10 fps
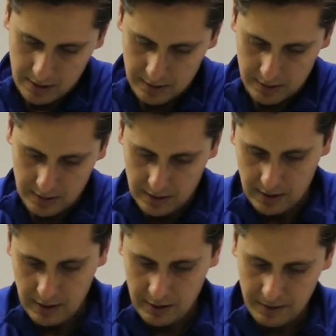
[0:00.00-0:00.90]
It's in
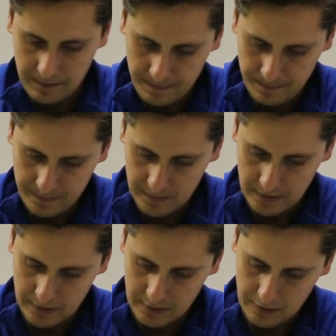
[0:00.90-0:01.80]
there,
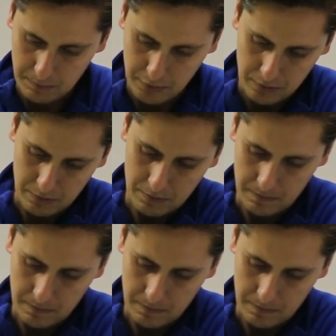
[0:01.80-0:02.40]
simple.